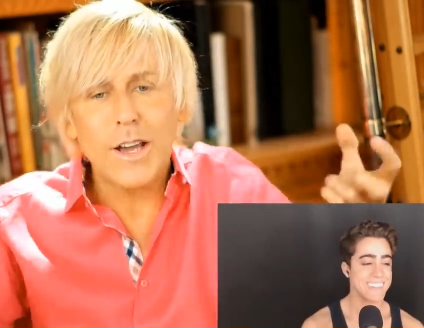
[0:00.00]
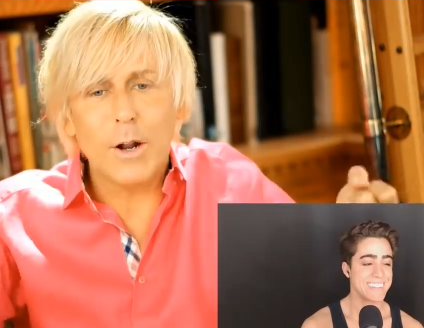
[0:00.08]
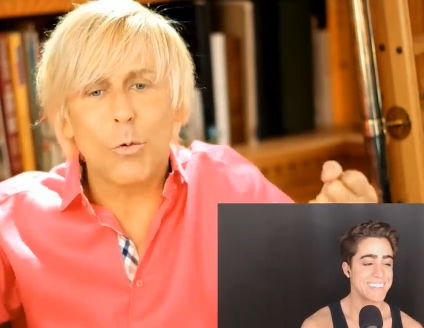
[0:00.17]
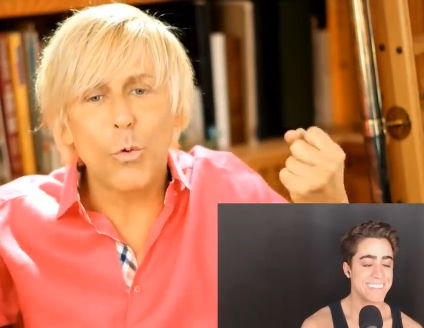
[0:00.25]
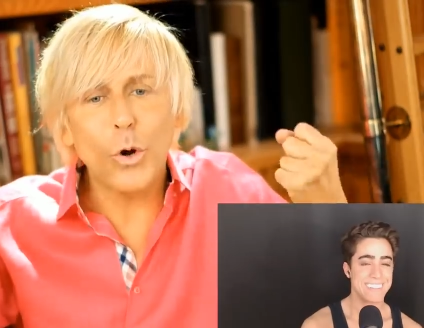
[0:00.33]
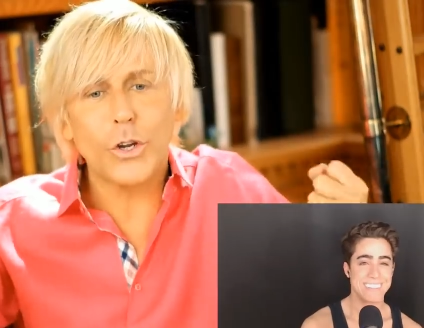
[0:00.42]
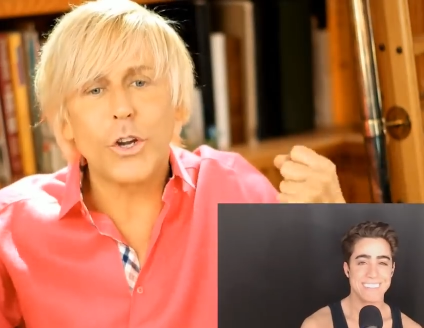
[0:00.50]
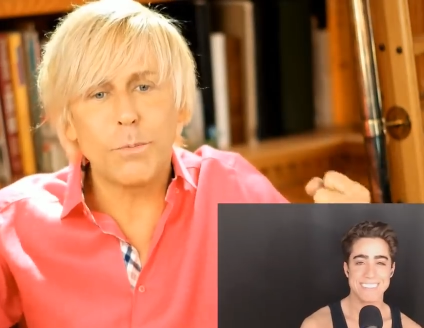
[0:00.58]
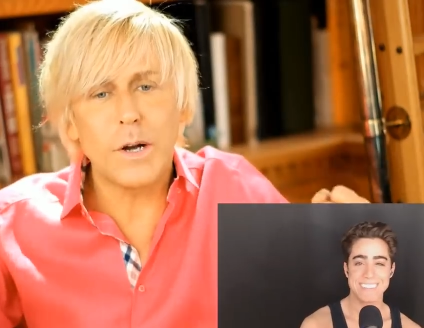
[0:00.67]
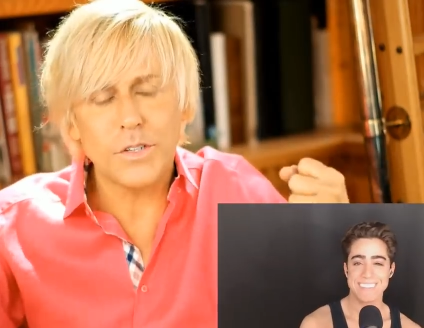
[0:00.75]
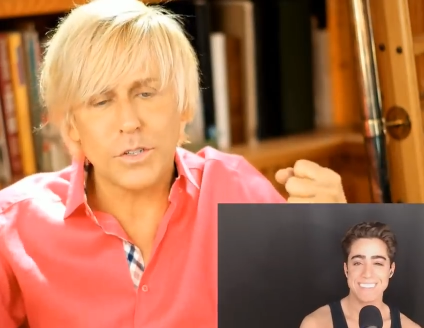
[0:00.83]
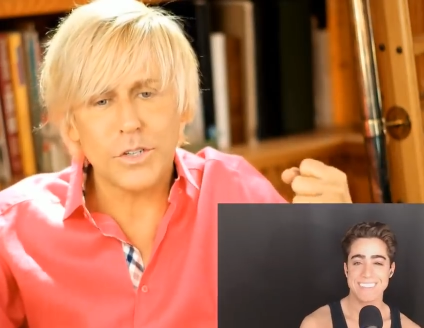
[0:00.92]
Speaker 1: You got to work
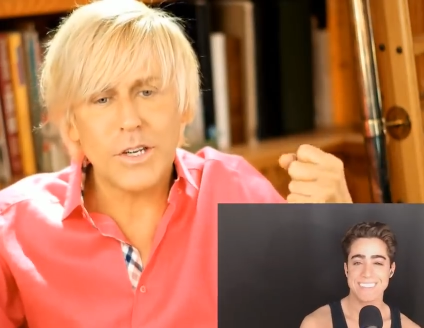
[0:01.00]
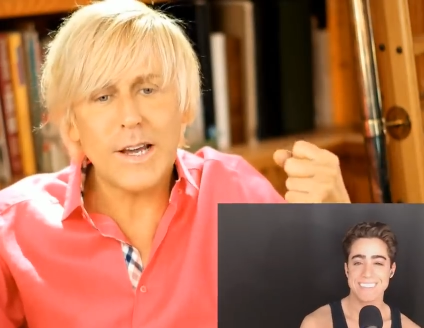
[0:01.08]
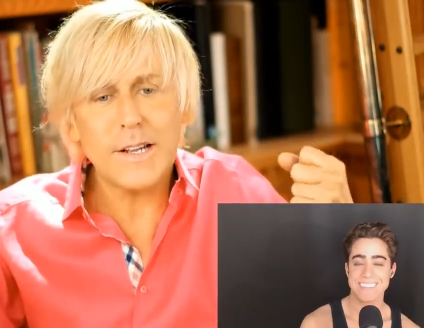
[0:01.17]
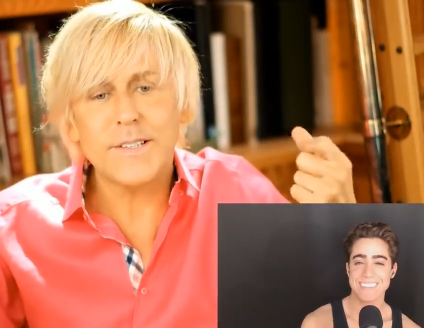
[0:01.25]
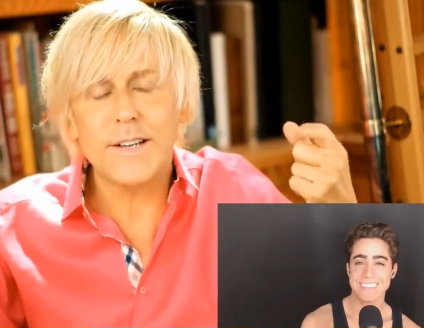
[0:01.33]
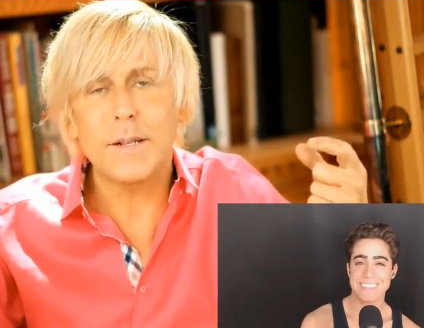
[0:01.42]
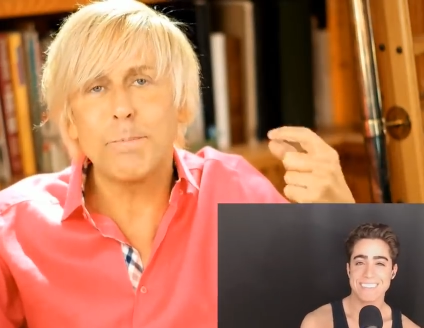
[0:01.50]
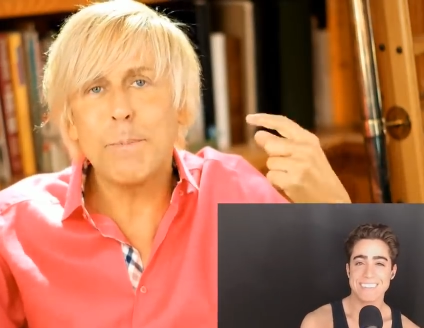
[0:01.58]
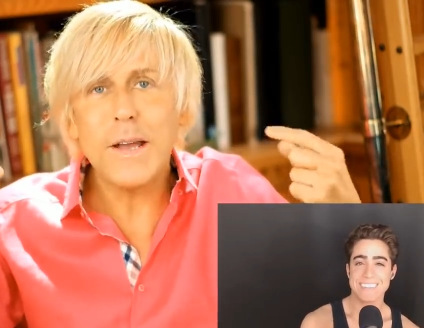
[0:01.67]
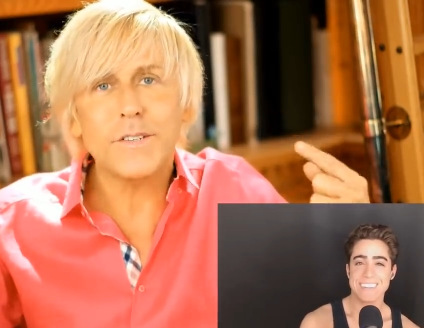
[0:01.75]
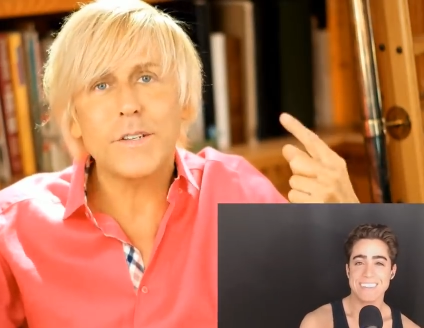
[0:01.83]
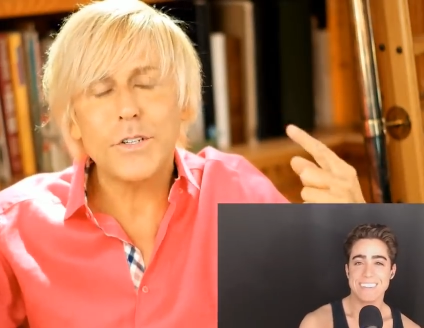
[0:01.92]
your muscles. You got to send a
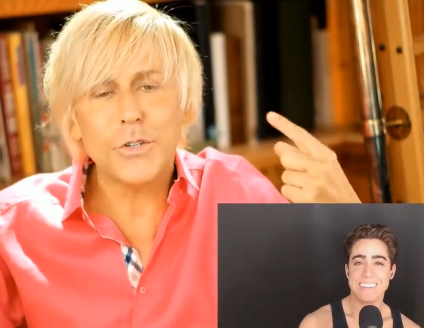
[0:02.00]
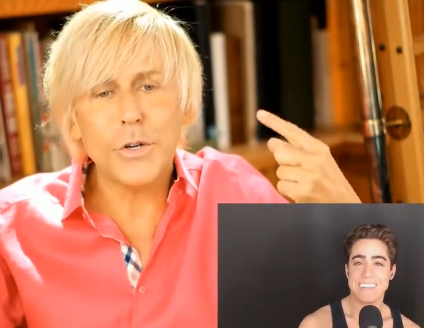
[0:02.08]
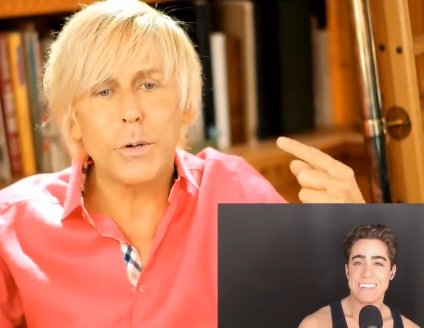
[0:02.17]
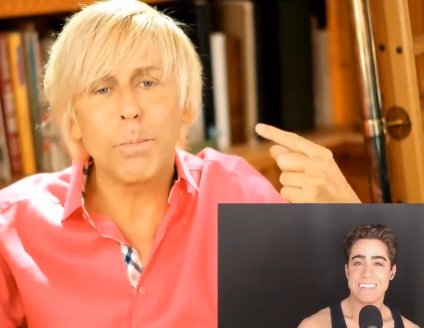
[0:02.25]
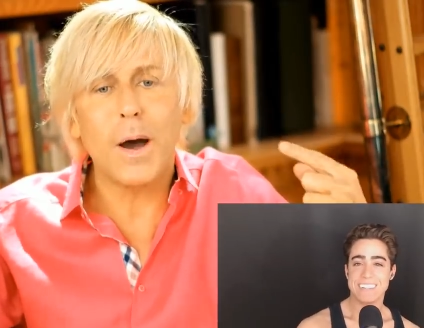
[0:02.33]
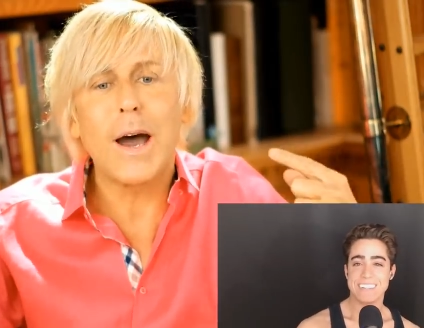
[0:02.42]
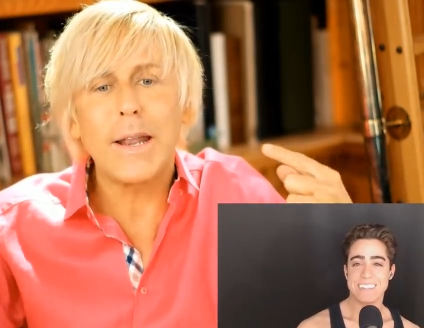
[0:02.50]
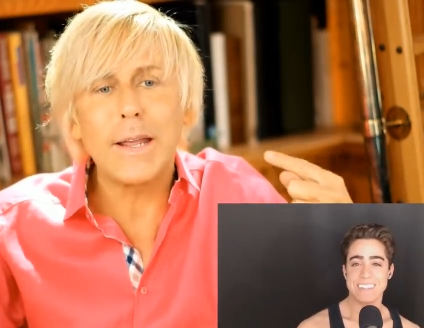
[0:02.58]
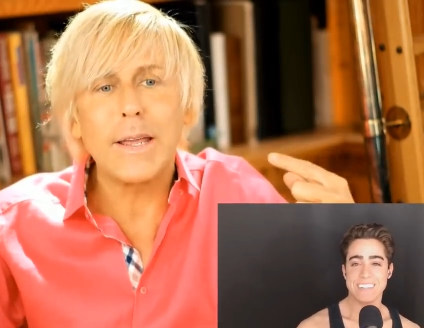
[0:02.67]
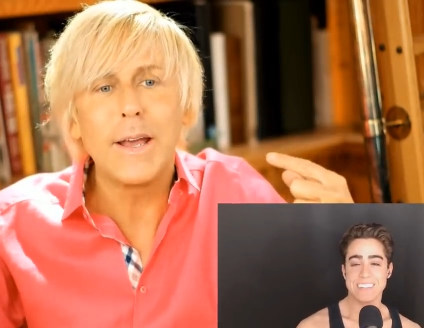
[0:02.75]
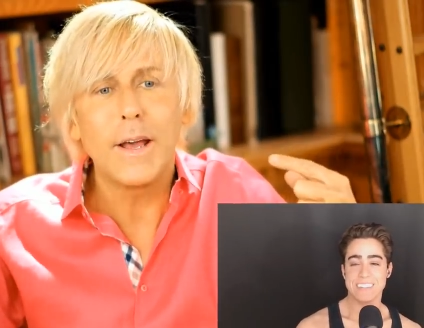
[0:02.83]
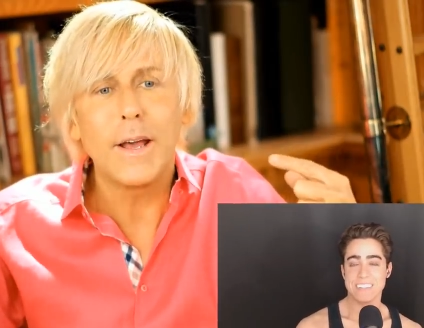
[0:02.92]
message to your
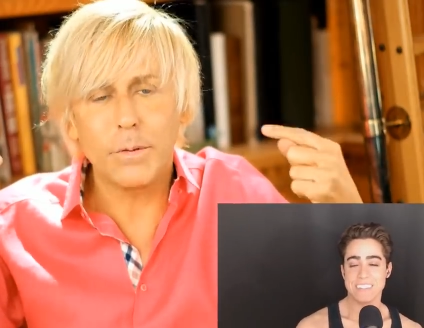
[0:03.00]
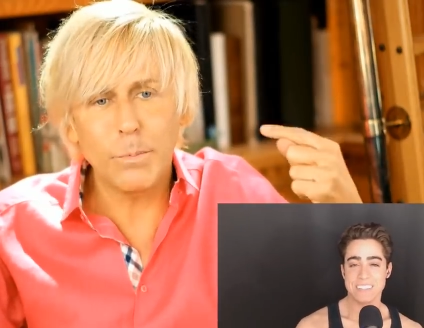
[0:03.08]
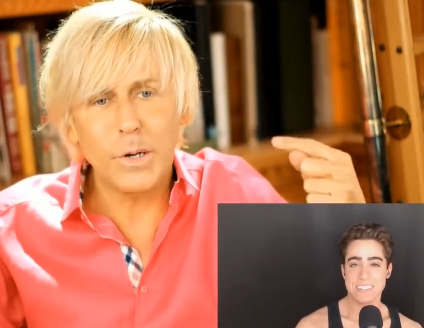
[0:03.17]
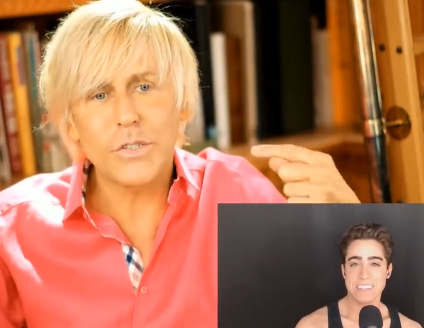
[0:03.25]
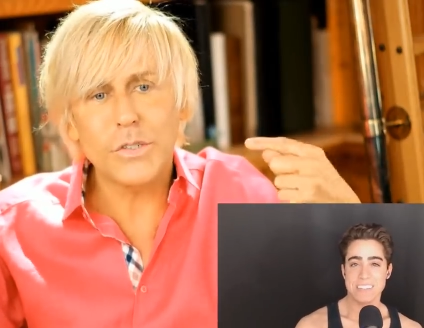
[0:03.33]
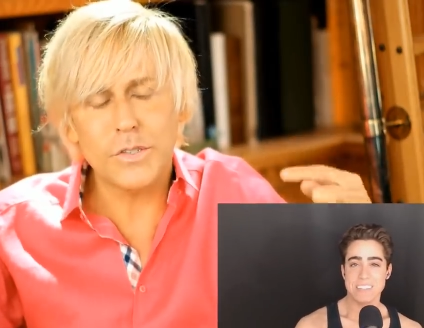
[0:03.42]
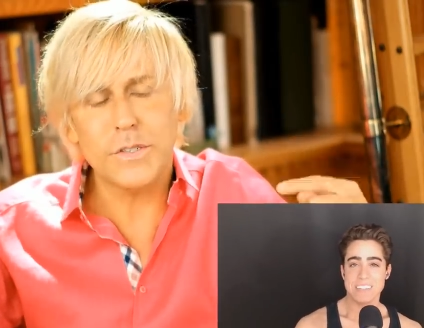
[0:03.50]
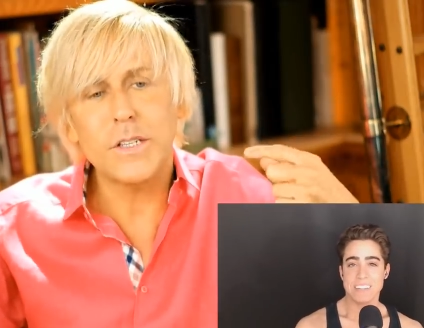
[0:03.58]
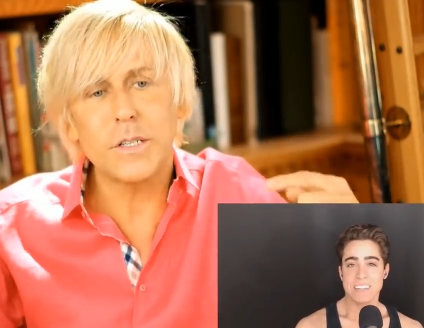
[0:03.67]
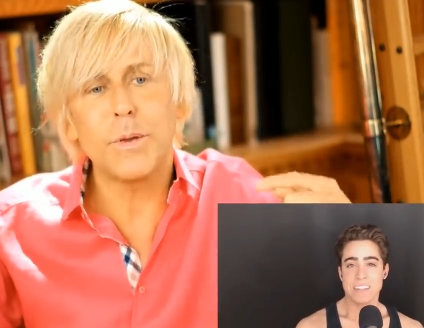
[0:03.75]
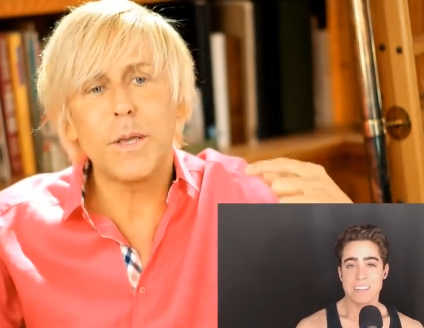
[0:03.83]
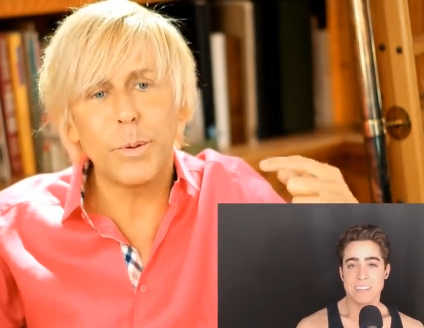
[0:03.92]
body that muscles
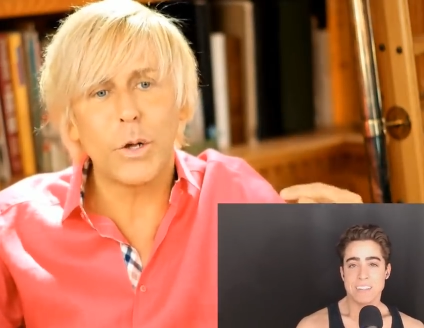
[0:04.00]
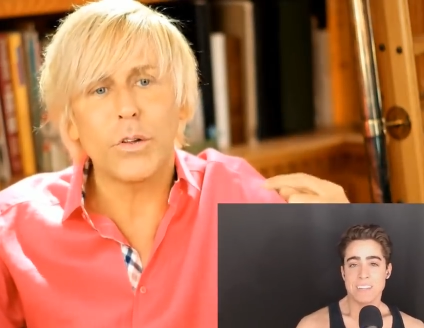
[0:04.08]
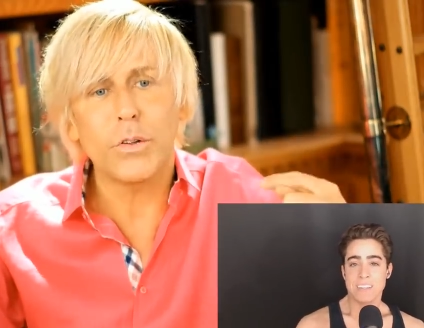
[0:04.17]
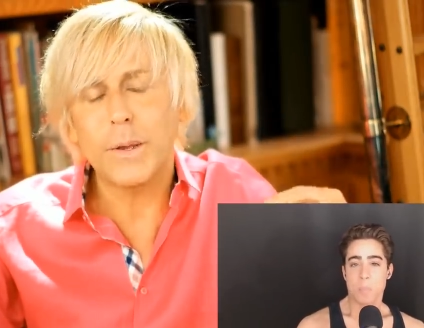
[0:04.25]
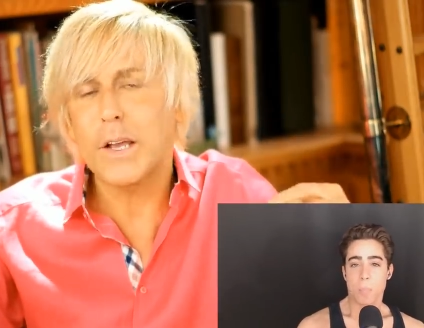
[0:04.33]
need to be built.